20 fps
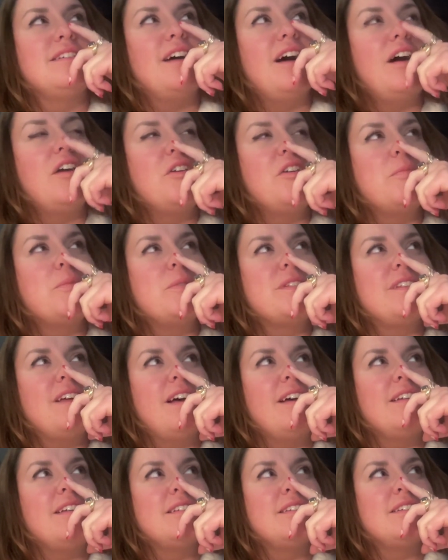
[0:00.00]

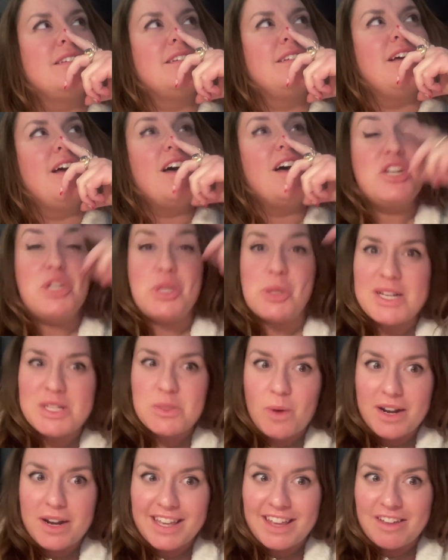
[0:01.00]
100%. Do you guys
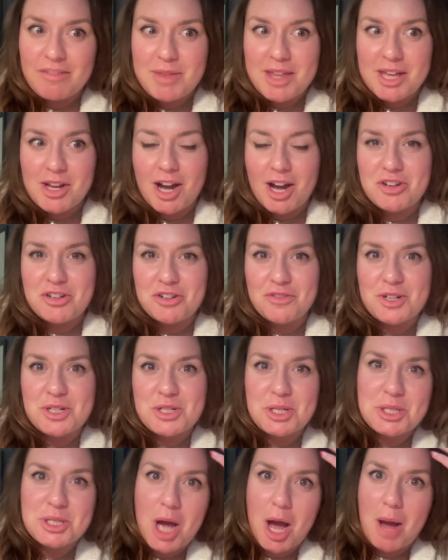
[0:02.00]
want to give me a
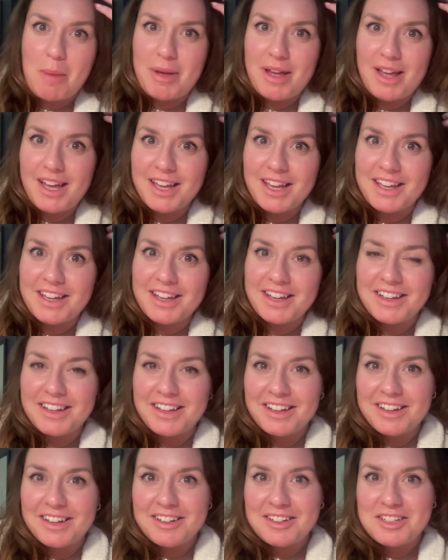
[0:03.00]
controversial topic?
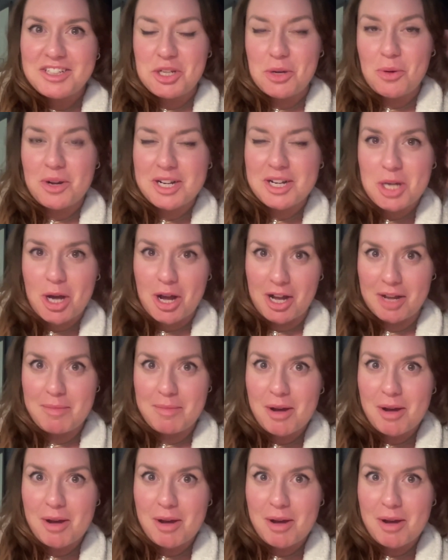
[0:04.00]
Do you want to talk about